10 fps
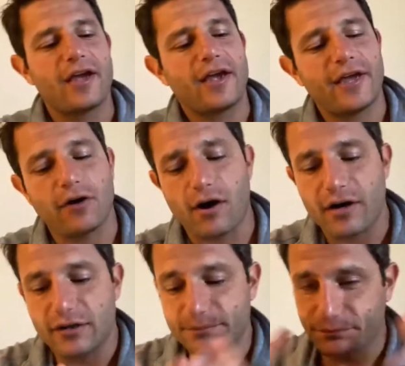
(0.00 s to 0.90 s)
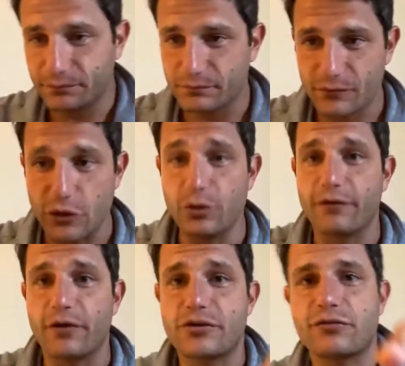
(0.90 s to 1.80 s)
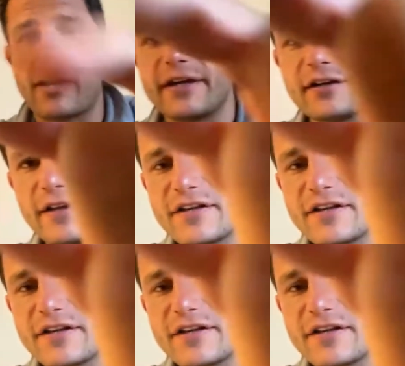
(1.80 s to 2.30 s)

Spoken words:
In our universe, right, in